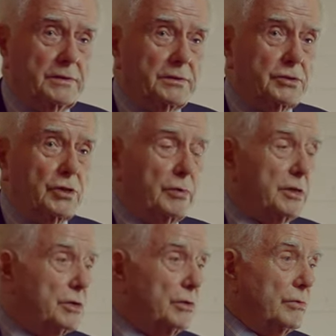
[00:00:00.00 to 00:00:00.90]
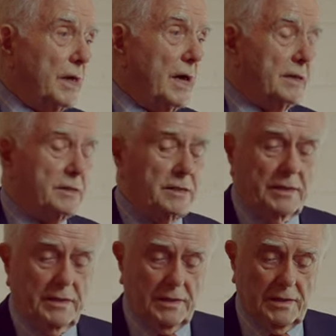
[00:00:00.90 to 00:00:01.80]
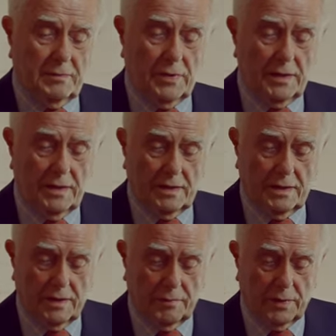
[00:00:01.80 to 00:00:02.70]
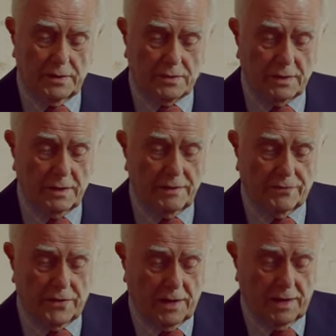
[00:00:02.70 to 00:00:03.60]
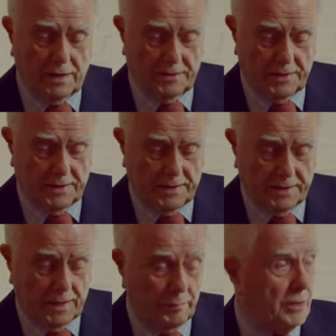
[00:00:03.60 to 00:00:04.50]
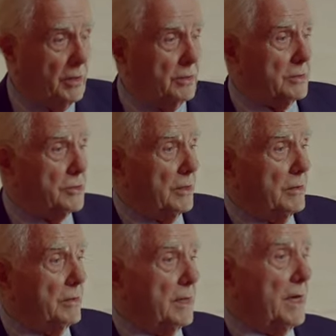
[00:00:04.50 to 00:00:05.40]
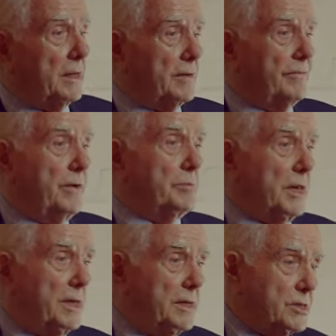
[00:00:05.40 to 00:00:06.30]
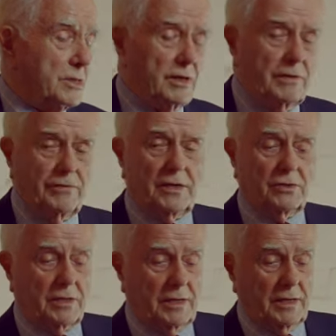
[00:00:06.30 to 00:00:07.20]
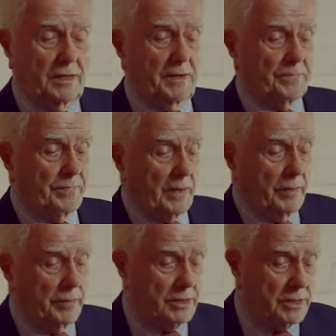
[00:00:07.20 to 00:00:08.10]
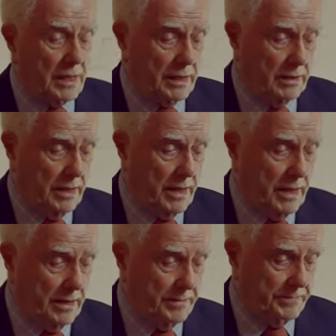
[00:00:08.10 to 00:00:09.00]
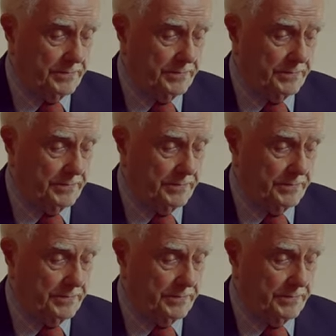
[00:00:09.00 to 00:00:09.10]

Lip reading: So we took that and we went to live there. And we got to like the place, and eventually we settled there.